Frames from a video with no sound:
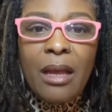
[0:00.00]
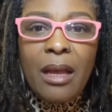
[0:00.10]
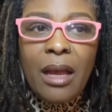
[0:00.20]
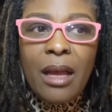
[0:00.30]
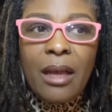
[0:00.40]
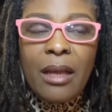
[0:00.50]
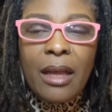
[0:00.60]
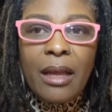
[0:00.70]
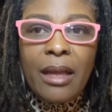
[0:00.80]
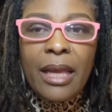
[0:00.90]
uh,
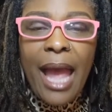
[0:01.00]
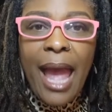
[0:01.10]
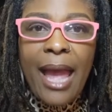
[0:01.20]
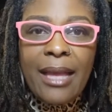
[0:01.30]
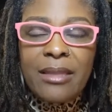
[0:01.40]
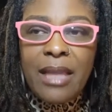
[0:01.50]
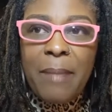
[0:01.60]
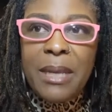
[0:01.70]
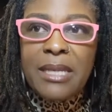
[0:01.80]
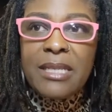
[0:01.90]
uh, it had
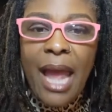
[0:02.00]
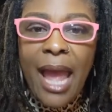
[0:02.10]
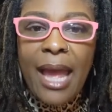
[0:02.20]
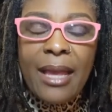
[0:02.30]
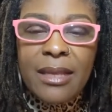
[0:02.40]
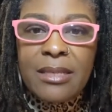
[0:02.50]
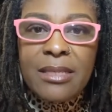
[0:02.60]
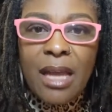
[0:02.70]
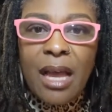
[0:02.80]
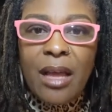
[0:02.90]
that means it
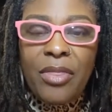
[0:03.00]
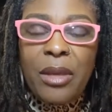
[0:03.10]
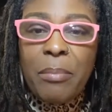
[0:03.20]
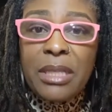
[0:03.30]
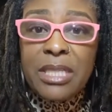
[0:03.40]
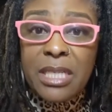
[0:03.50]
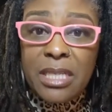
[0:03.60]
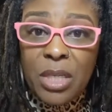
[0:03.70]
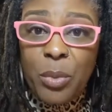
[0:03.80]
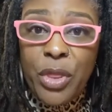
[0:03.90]
has uh, the ability to
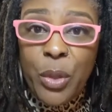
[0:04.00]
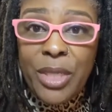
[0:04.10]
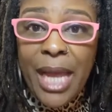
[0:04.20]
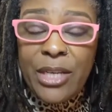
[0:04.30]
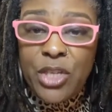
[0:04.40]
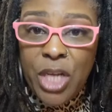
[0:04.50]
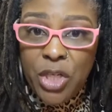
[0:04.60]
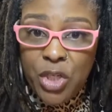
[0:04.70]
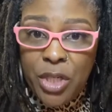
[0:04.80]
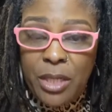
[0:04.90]
deal with your
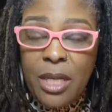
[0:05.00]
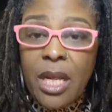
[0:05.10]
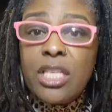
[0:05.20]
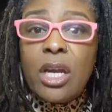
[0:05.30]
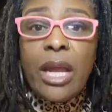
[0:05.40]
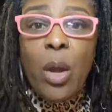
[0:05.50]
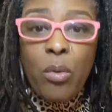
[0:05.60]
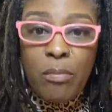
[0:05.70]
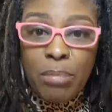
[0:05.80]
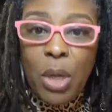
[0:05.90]
digestion. It's going to help
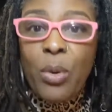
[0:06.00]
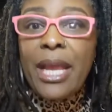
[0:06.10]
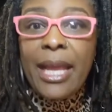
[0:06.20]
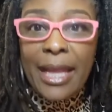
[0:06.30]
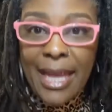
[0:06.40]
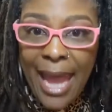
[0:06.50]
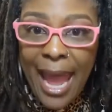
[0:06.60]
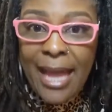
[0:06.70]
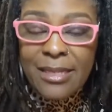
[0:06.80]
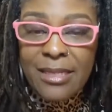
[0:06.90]
with bloating and
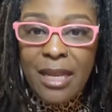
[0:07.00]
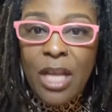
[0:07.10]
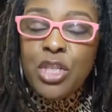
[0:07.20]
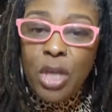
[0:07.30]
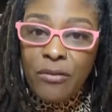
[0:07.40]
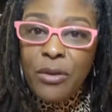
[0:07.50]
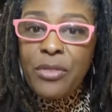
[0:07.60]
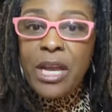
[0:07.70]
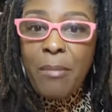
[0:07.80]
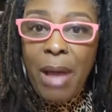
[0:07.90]
gas. So if you
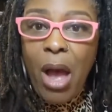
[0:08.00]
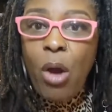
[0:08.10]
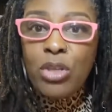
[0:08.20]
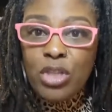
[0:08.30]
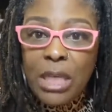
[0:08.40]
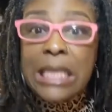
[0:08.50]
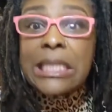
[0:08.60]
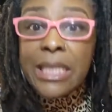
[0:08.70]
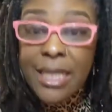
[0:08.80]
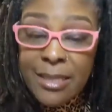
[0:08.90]
think about
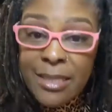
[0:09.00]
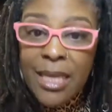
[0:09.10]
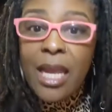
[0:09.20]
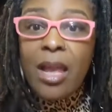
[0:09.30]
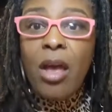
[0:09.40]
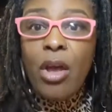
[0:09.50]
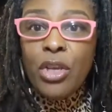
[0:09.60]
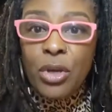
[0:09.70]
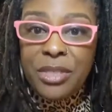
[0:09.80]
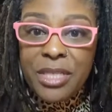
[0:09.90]
cleansing
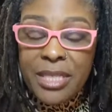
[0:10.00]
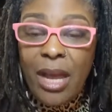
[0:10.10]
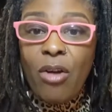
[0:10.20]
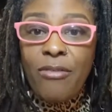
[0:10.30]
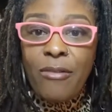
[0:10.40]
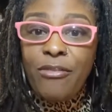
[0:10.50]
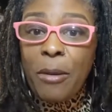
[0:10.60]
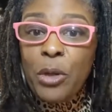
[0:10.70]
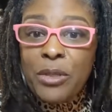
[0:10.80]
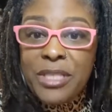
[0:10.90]
yourself
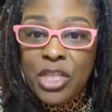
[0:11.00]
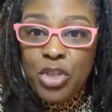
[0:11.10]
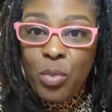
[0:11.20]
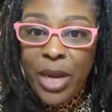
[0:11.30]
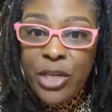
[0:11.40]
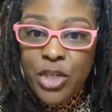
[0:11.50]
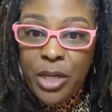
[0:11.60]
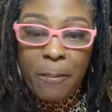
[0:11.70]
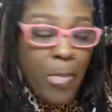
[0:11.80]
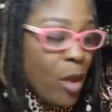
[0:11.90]
from your
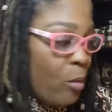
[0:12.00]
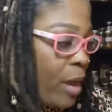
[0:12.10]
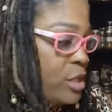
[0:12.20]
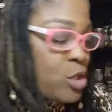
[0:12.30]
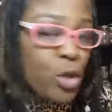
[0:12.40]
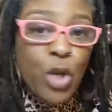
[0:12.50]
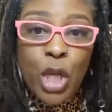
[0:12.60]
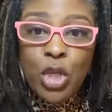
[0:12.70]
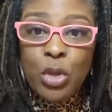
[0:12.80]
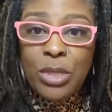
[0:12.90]
situation, right? So you
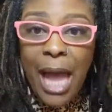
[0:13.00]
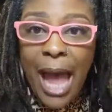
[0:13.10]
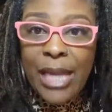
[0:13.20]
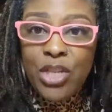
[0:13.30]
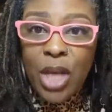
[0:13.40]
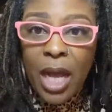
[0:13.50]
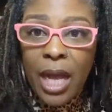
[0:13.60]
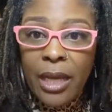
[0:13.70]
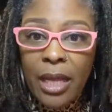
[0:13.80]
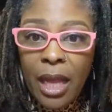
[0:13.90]
can use High
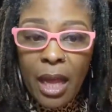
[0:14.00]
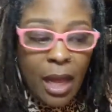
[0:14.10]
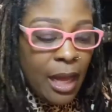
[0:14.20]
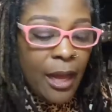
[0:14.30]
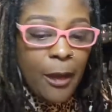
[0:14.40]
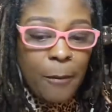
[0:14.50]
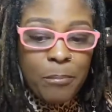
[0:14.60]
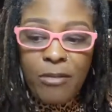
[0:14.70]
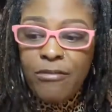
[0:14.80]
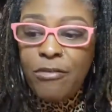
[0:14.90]
John
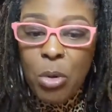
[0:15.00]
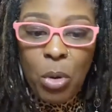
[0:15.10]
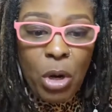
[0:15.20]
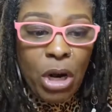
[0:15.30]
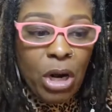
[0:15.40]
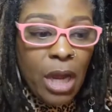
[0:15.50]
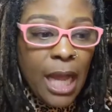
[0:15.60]
um, for